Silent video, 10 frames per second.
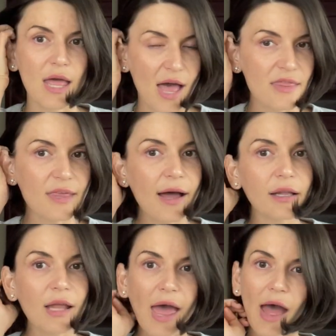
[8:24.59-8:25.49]
And
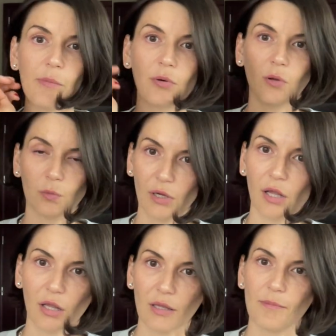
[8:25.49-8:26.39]
then Apple
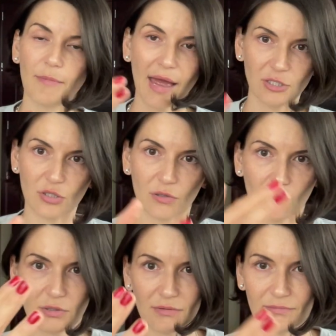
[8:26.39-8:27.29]
will match those,